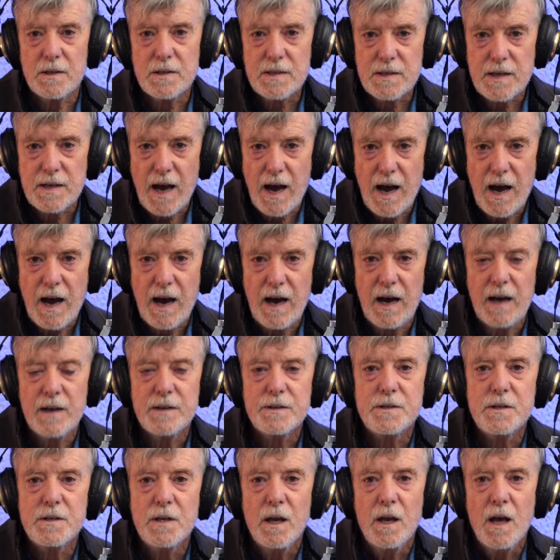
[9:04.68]

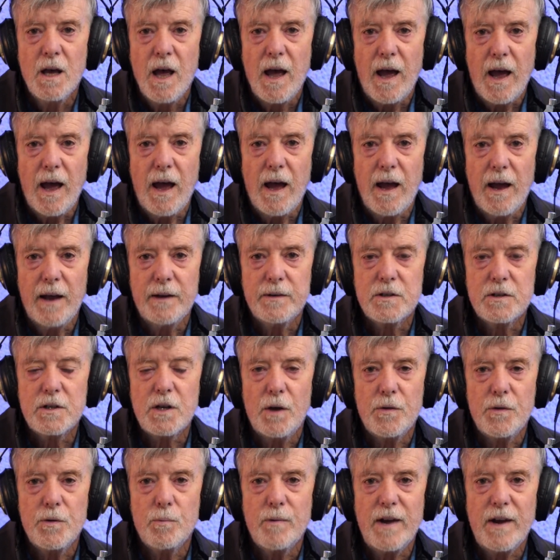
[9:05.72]
stars. And
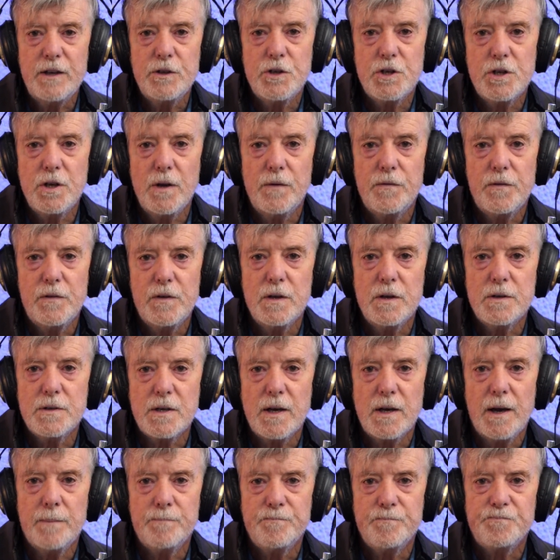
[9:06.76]
so the redshift is